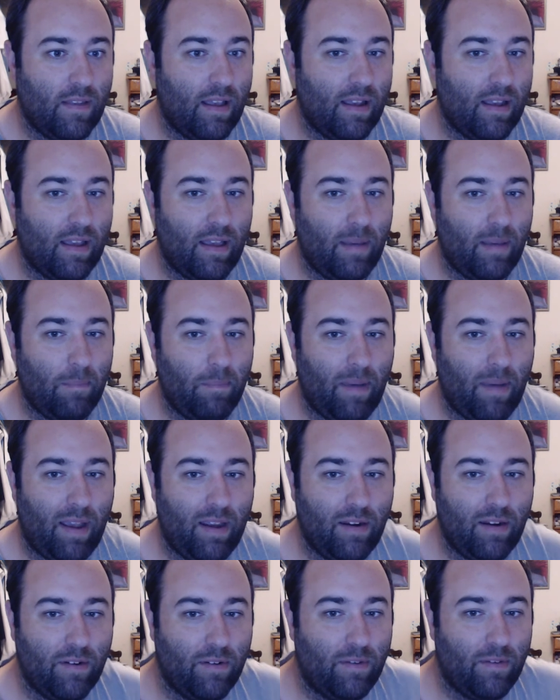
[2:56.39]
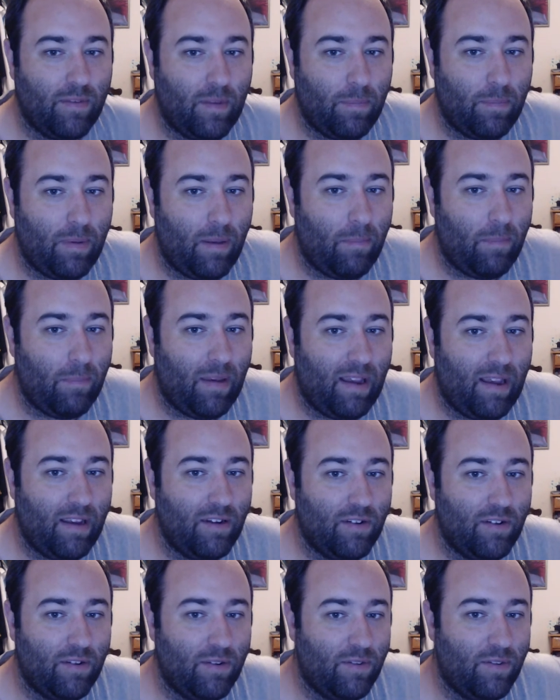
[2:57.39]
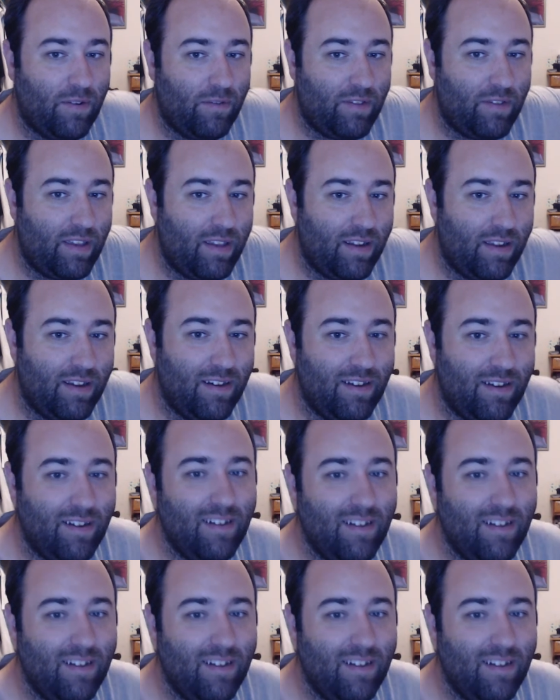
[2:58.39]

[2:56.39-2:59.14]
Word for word: I got binders upon binders over here.